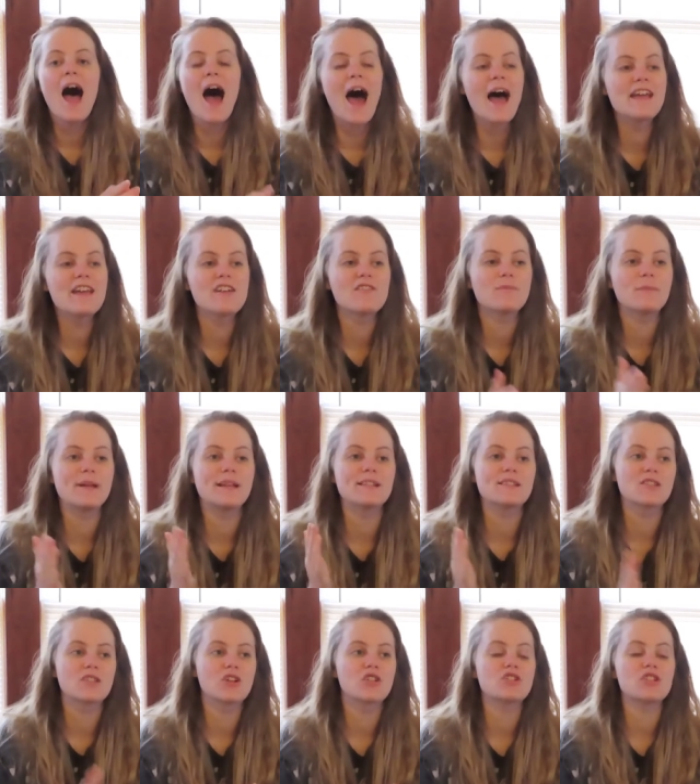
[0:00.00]
I have been
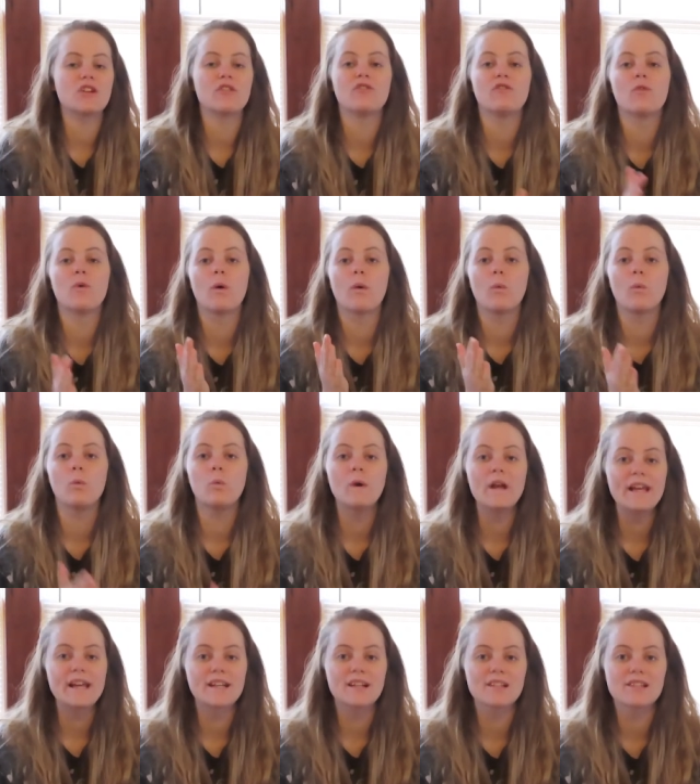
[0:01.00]
searching for
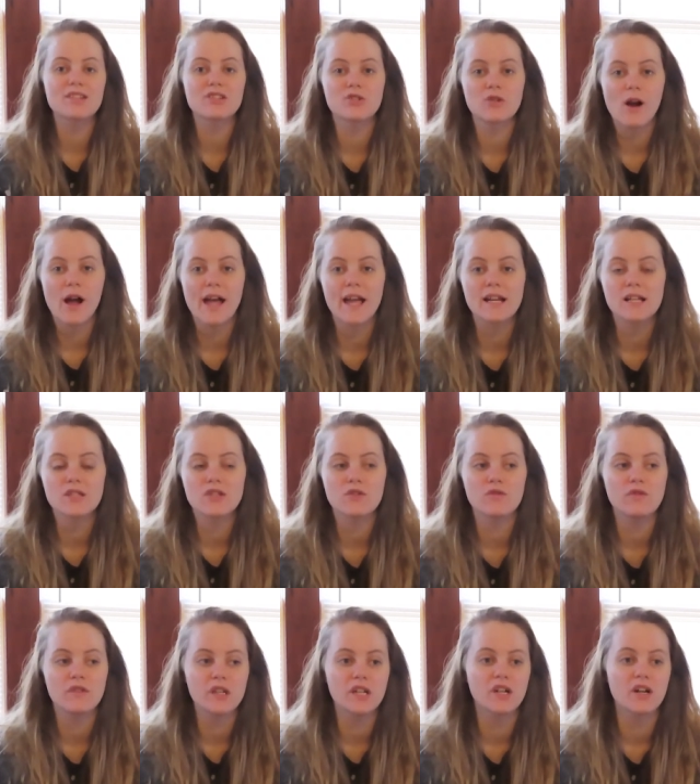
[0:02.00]
weeks trying
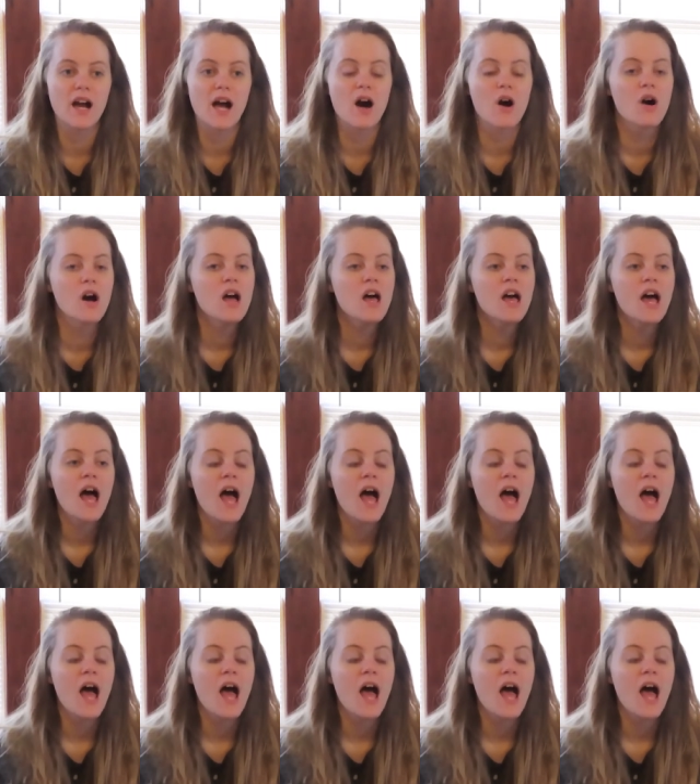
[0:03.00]
to figure out